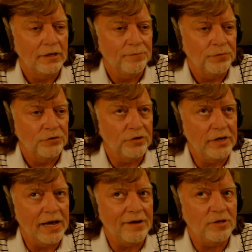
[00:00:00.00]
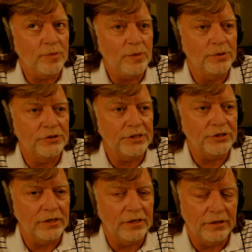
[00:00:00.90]
So you have to be
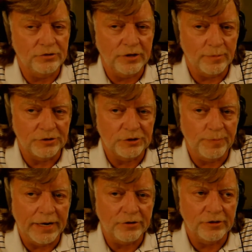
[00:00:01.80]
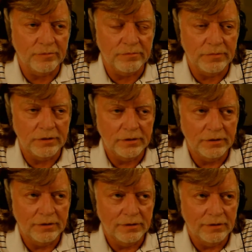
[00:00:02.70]
positioned in the treble spectrum
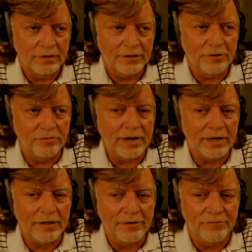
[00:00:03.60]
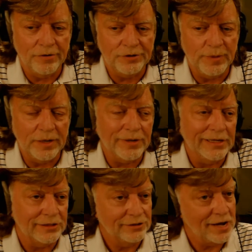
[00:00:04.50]
correctly for it to be a
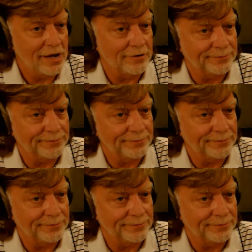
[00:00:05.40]
pleasant sound.